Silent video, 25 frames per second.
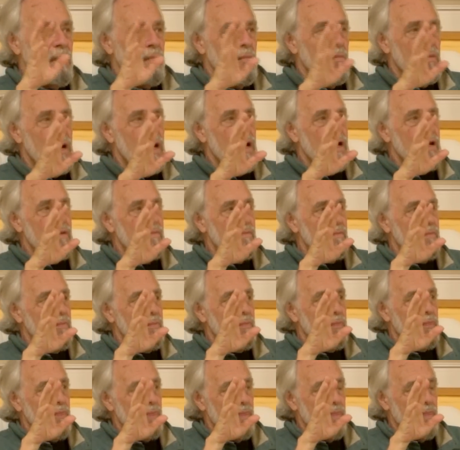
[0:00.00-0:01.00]
But
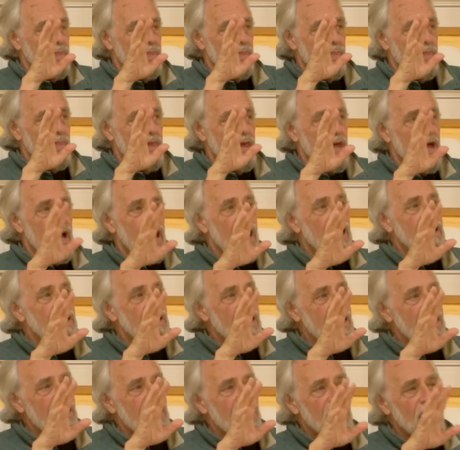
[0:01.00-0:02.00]
the
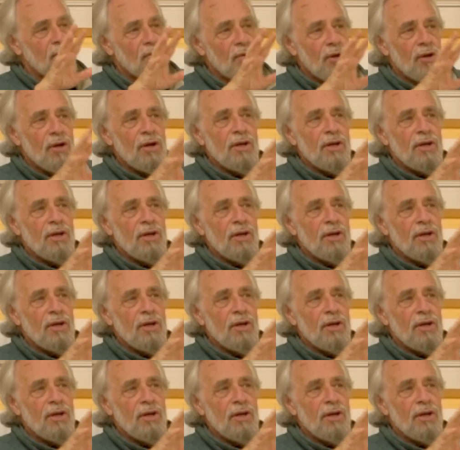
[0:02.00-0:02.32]
idea that we're